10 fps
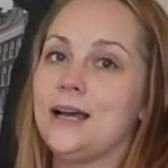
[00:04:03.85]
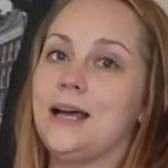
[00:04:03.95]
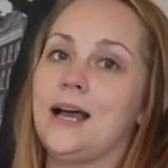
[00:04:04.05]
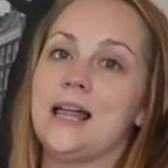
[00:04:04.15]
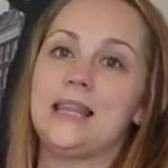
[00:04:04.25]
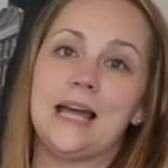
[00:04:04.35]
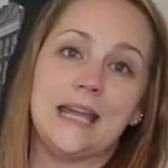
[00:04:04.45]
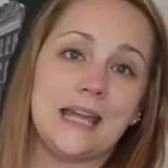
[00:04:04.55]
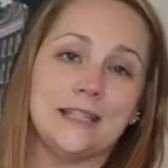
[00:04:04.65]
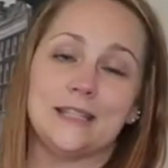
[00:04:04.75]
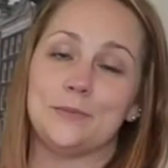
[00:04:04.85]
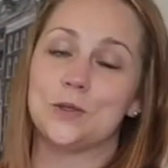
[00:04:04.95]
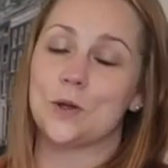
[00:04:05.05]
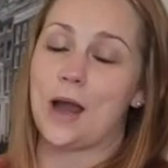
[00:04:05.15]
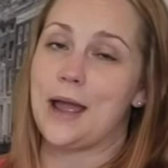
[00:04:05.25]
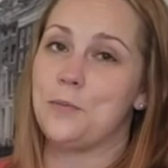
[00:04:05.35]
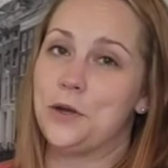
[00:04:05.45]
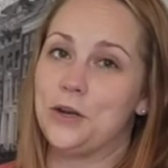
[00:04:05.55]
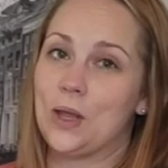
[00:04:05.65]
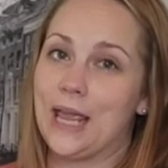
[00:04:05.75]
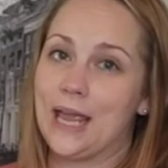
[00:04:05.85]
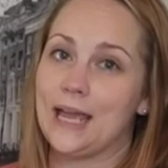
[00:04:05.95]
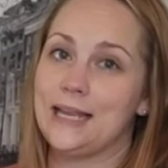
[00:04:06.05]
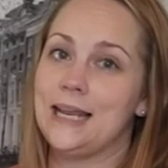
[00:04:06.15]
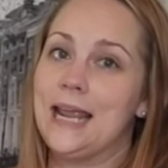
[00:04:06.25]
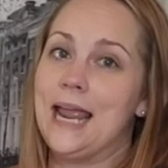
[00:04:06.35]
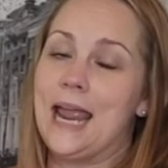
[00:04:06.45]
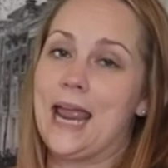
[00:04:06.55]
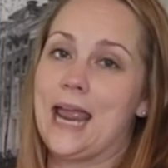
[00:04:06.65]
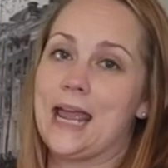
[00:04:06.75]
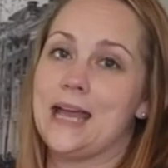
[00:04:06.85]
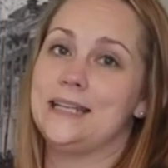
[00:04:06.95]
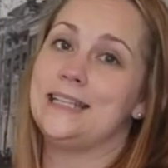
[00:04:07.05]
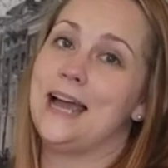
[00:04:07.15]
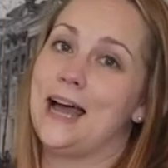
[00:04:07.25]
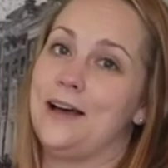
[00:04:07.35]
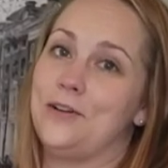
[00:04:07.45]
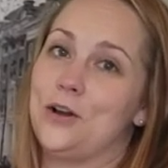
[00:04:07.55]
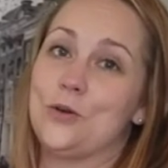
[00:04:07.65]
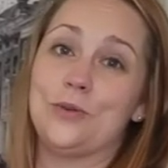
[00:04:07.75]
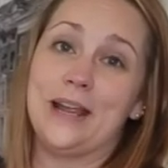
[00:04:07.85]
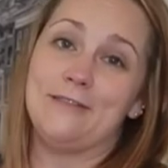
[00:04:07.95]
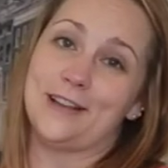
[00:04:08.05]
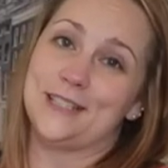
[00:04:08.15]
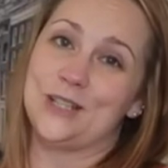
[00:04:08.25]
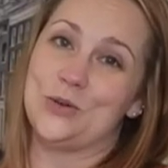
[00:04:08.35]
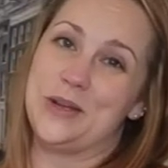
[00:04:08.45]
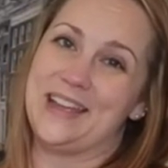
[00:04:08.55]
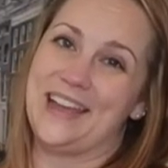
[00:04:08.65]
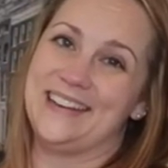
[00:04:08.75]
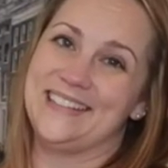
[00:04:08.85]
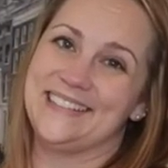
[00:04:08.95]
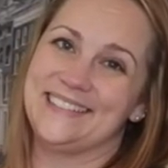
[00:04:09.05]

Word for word: Uh, like and subscribe when you can, and have a great rest of the weekend.